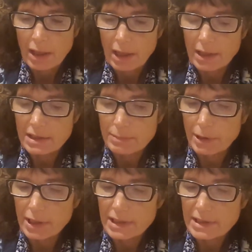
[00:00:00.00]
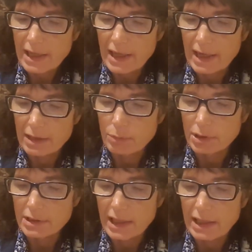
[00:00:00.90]
An experience I had while
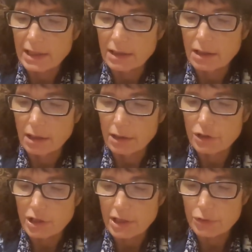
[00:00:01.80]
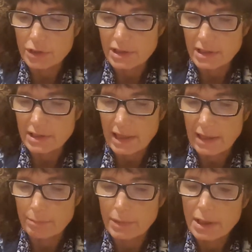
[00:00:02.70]
taking a college entrance exam